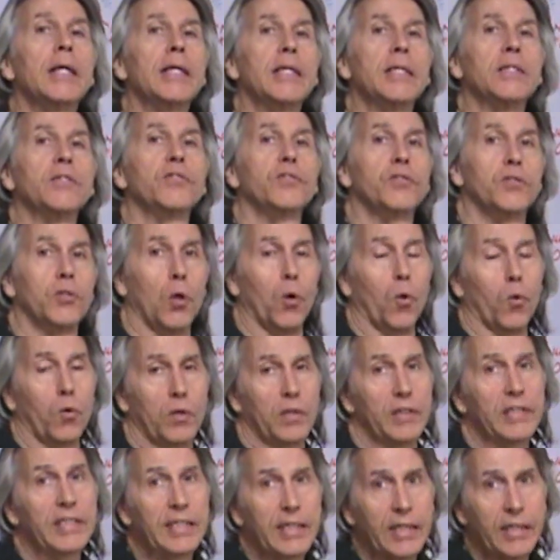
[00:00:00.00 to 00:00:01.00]
is
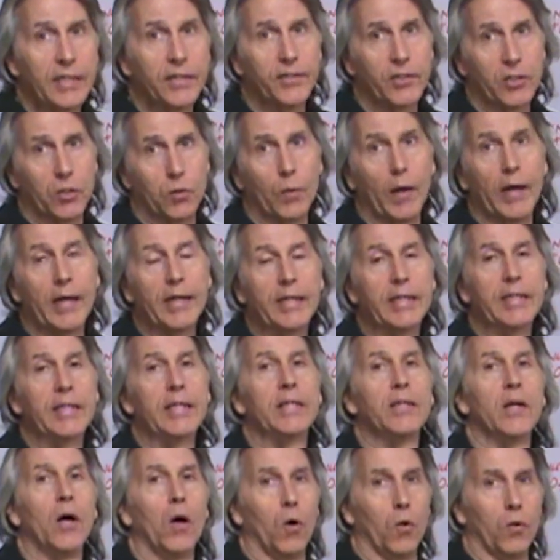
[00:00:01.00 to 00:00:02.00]
totally integrated
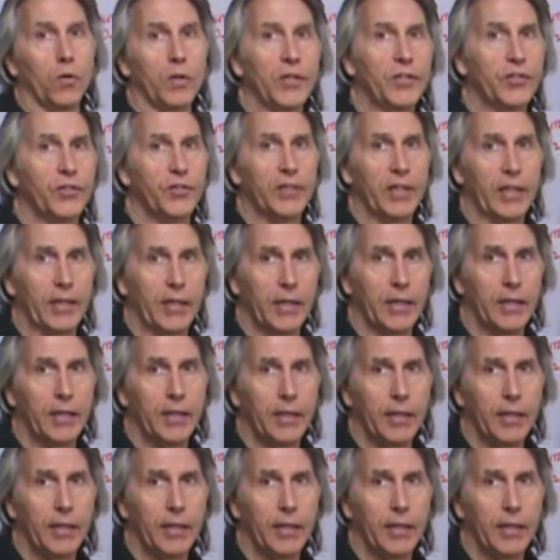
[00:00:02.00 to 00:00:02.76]
and holistic.